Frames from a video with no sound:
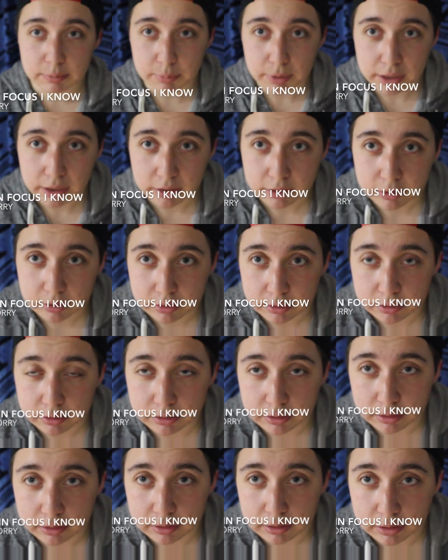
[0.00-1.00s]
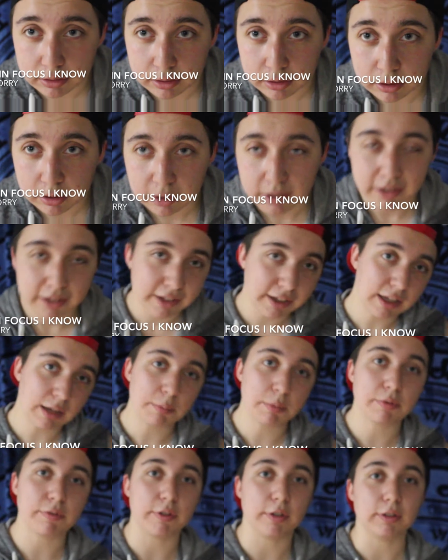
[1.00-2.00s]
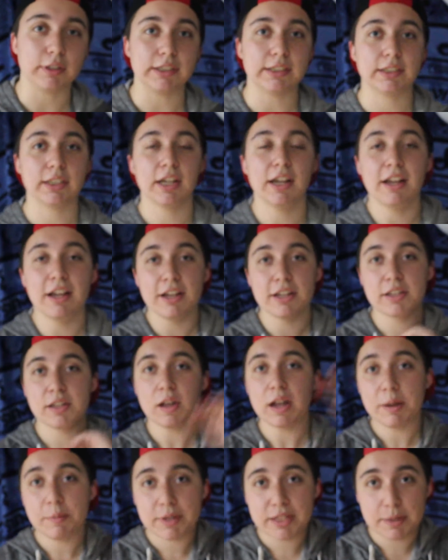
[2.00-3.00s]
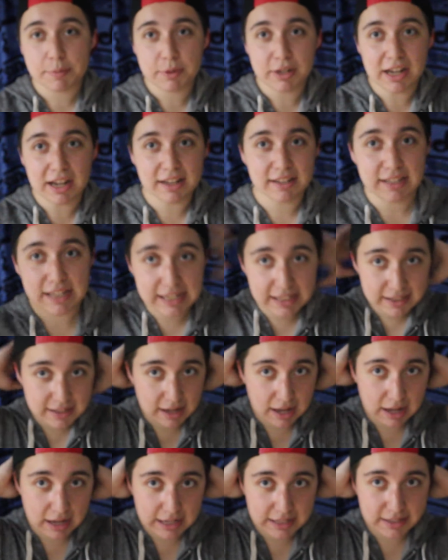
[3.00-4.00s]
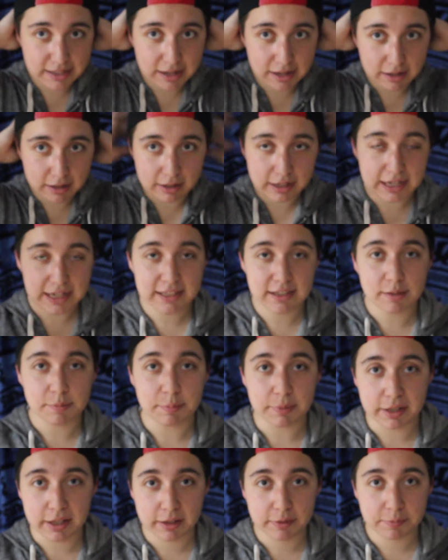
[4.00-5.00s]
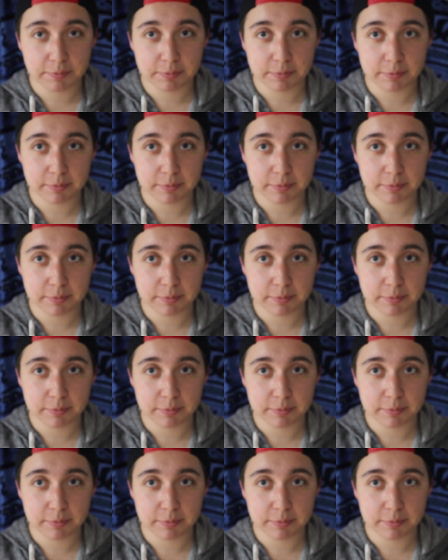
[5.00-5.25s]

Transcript: Am I? Yeah, I'm in focus. So hey, what's up, you guys? It's a me.